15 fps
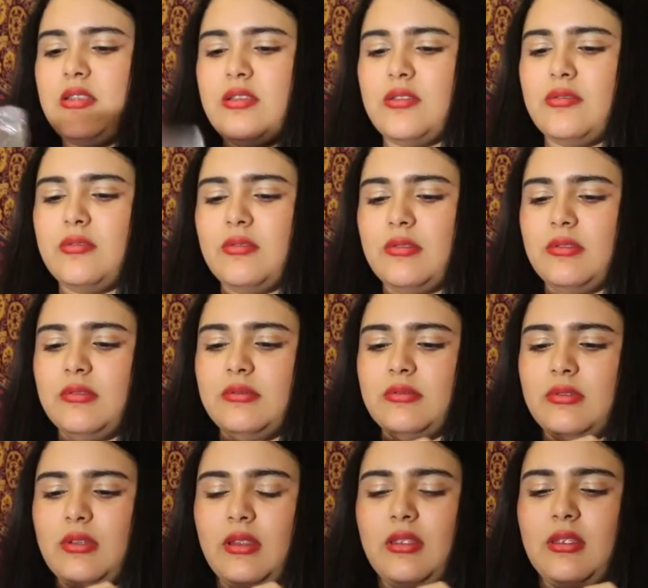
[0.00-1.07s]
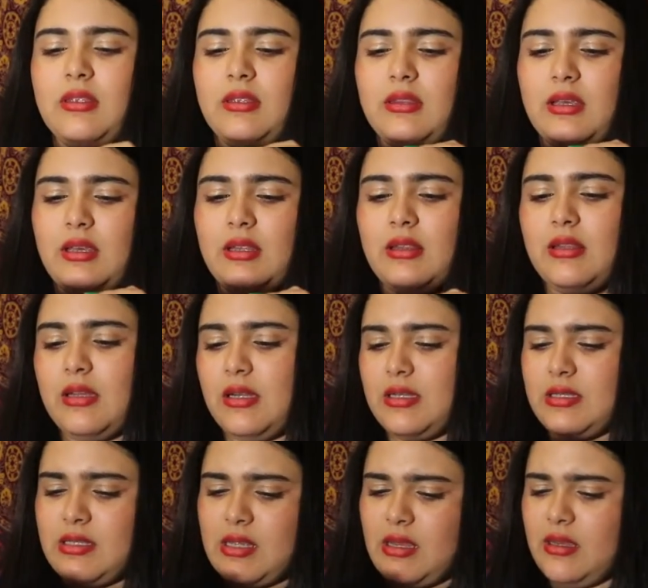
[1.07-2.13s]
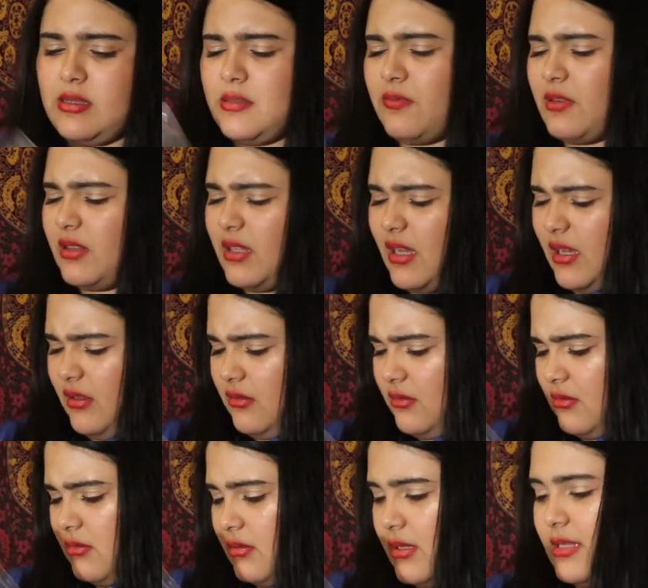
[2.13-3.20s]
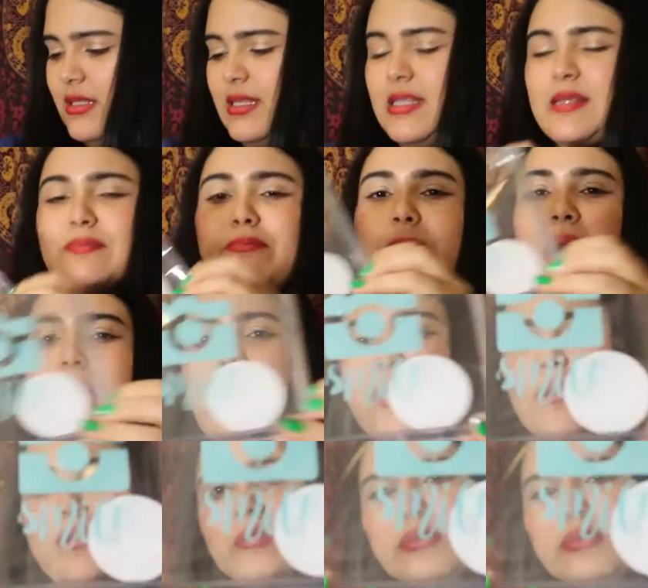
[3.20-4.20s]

new thing that it says, what the hell? It says smile.